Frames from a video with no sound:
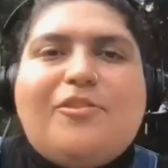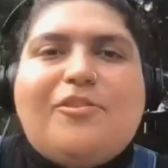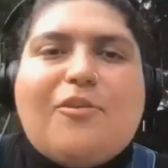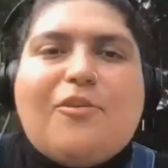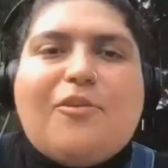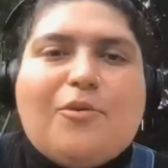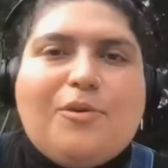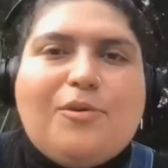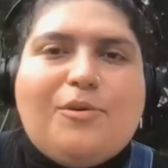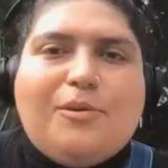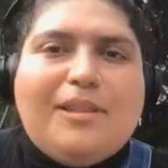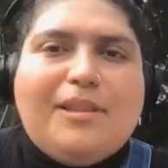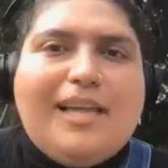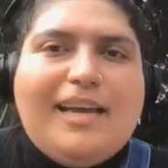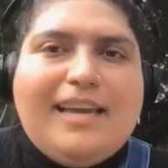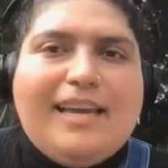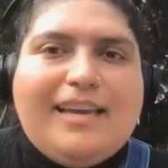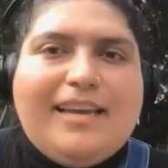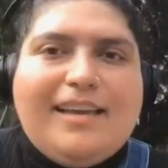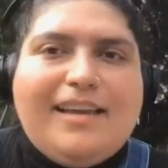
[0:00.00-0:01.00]
our world,
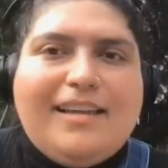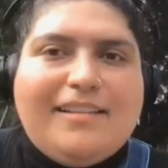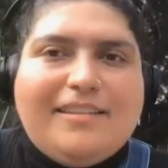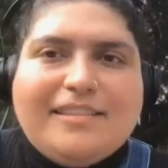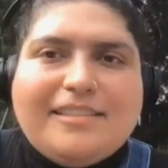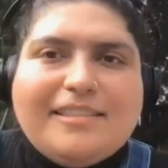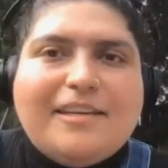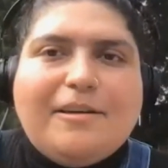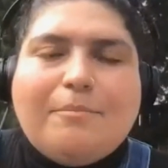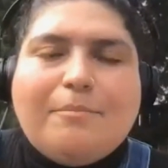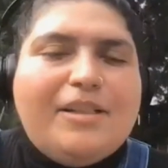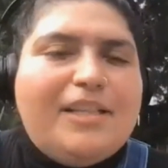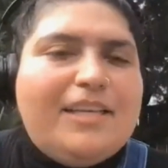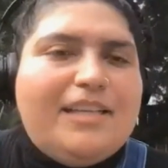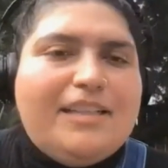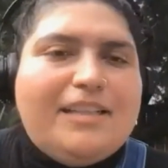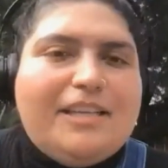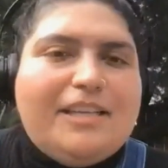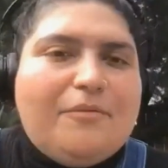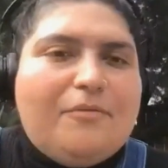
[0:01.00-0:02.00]
like, and it's
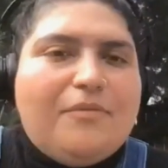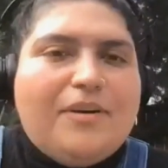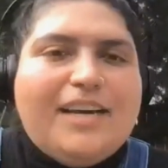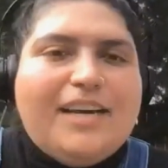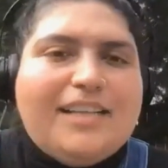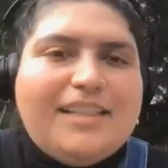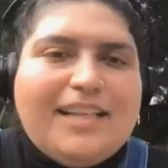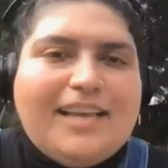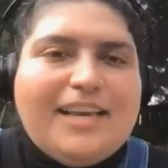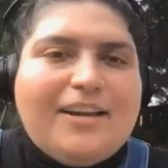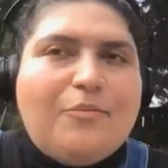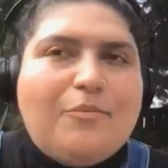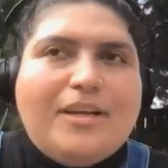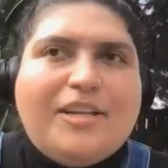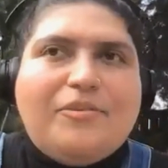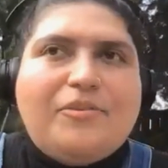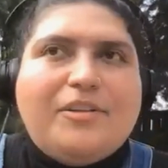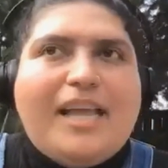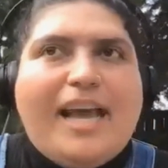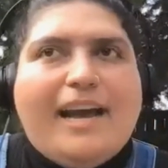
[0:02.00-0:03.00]
completely fine. Like,
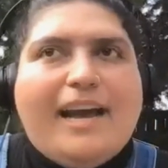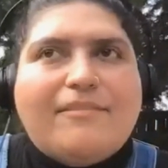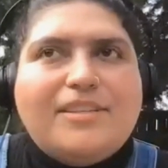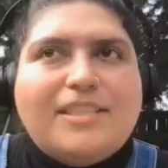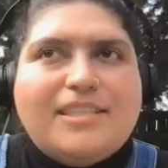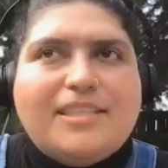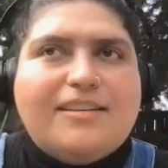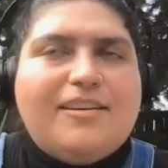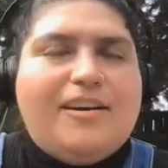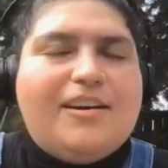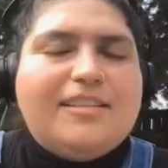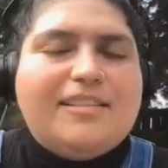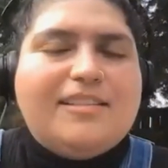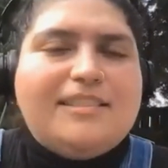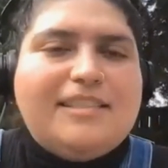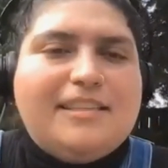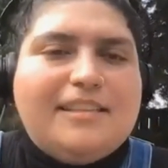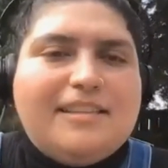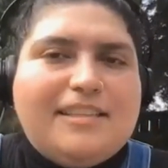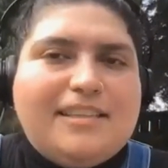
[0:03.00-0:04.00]
we don't have to
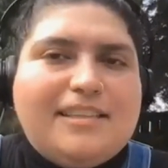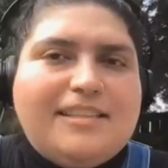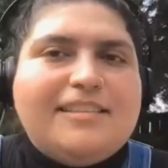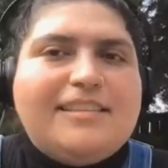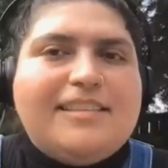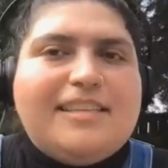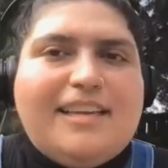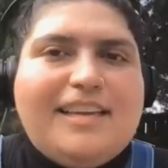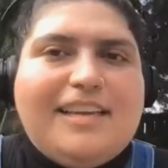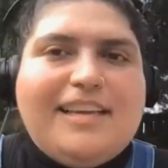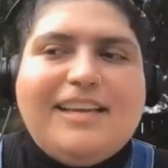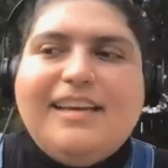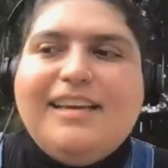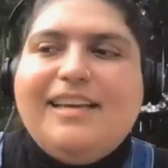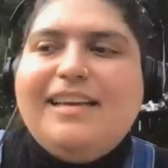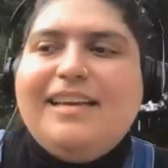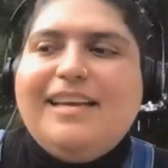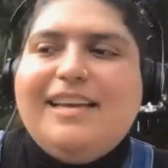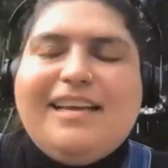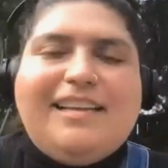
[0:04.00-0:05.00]
constantly see
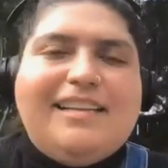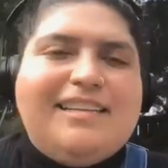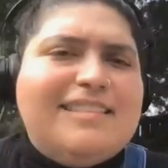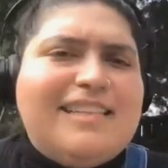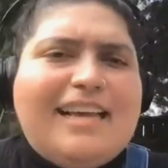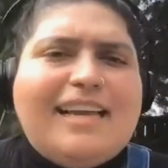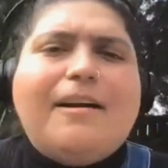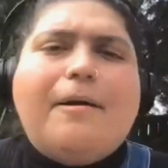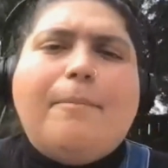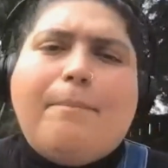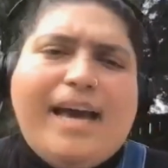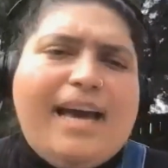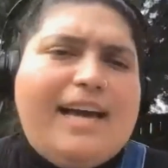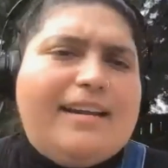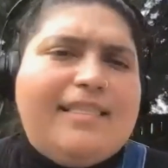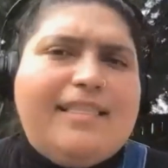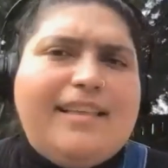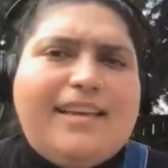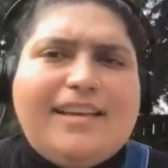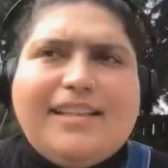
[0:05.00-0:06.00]
it as like a bad
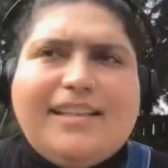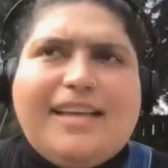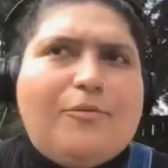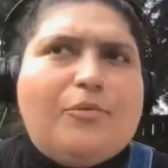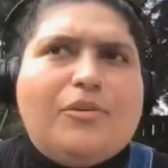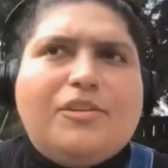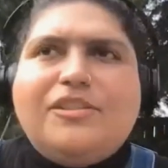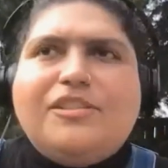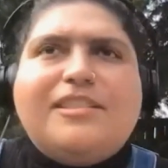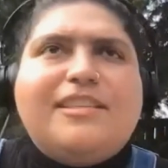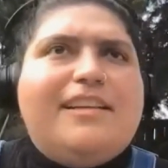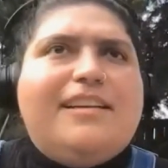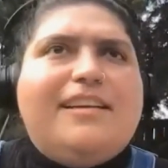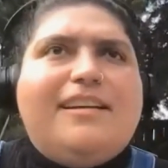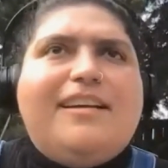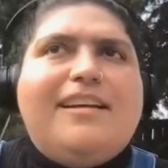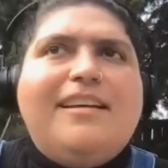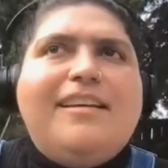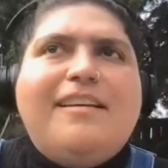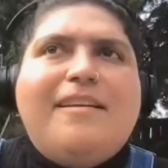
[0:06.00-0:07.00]
thing. Like, we're just gonna
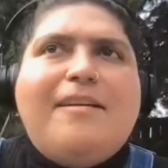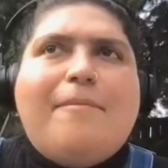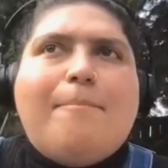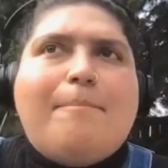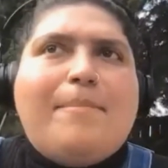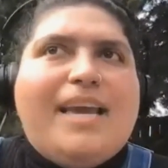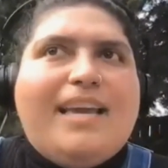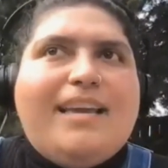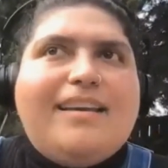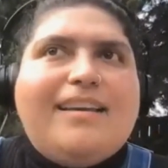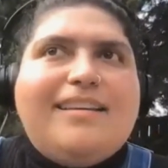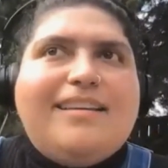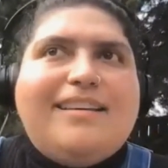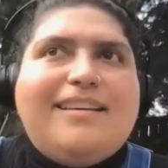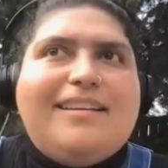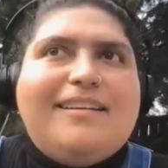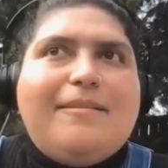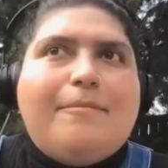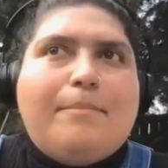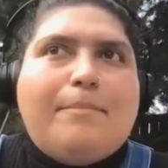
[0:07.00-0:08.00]
make it
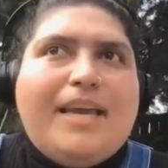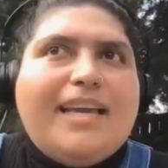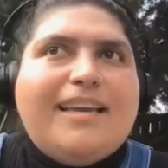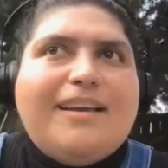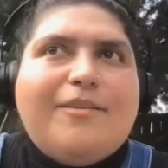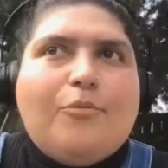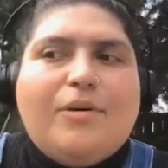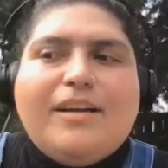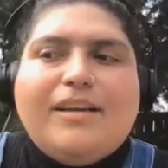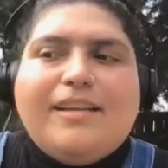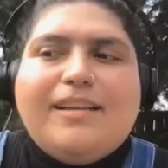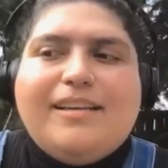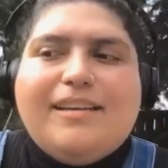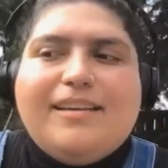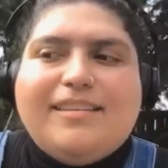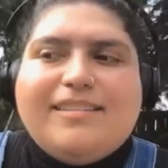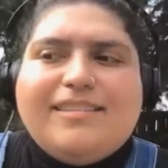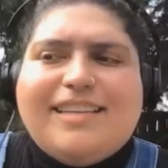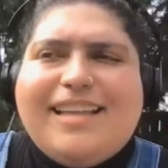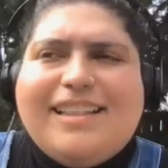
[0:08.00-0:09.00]
what it is.
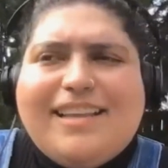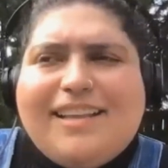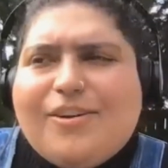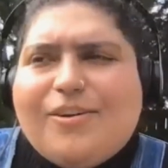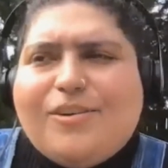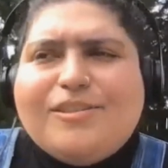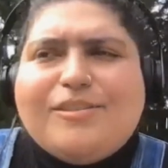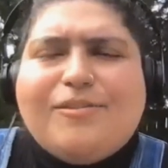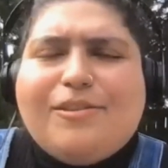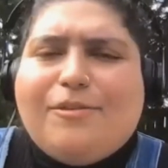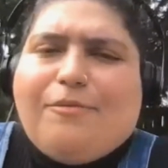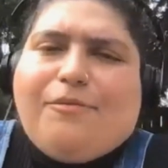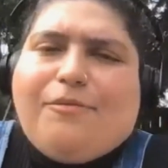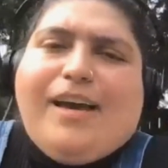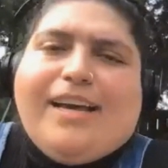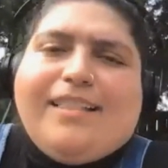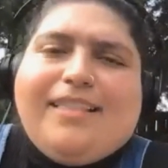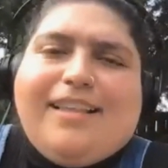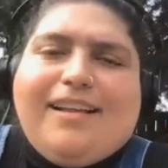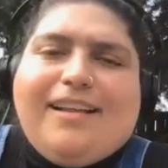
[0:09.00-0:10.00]
And then also the
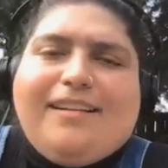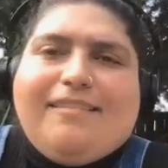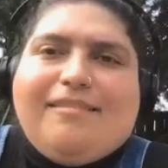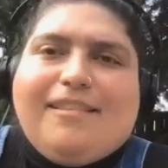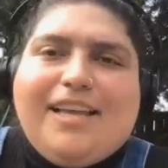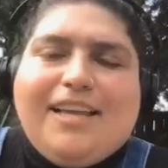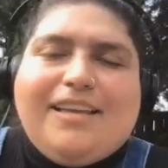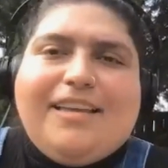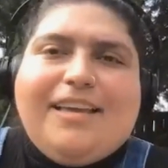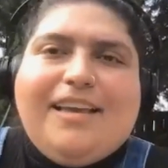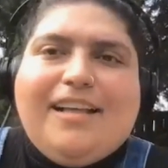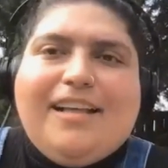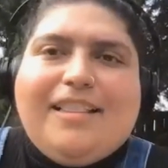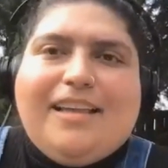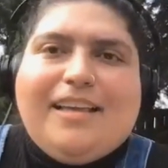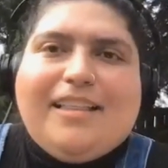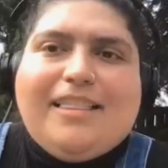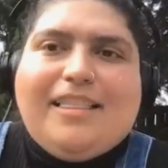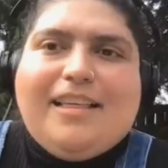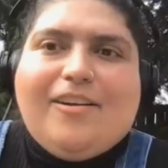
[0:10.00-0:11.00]
fact that like, yeah,
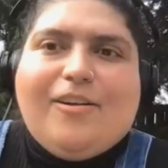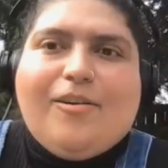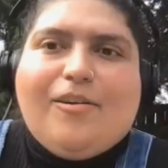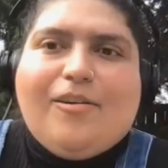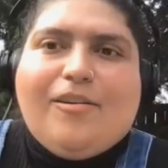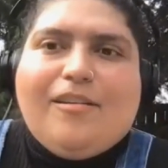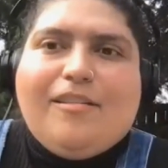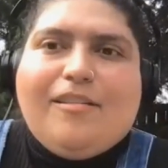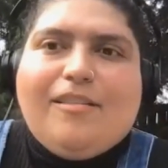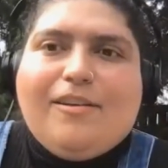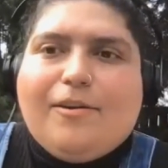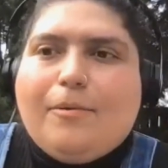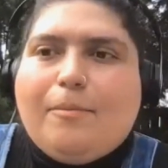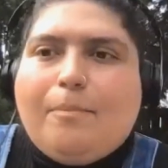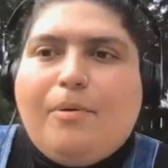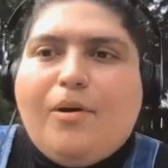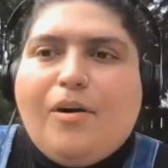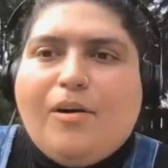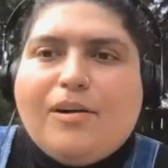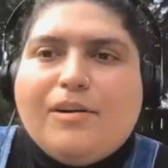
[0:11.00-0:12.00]
like they're
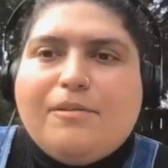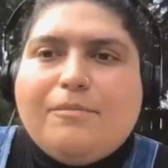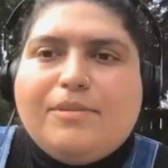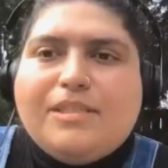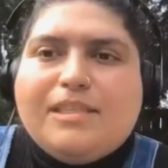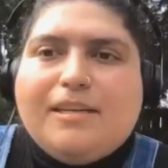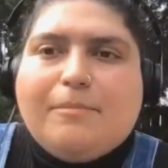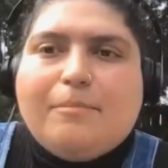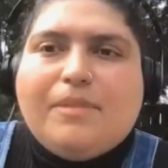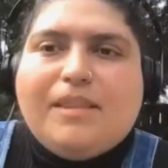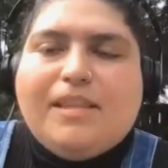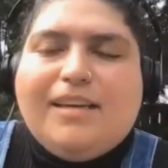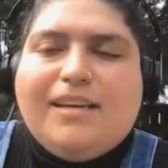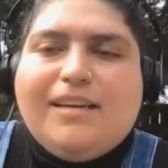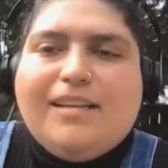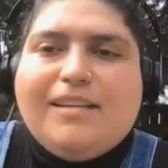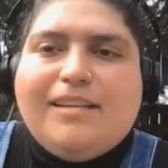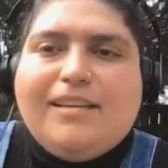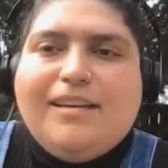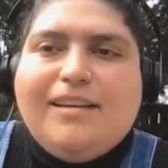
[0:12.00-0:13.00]
part of
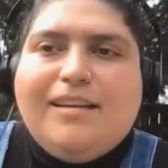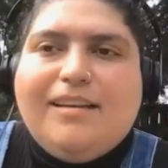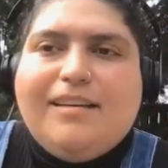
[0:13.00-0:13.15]
something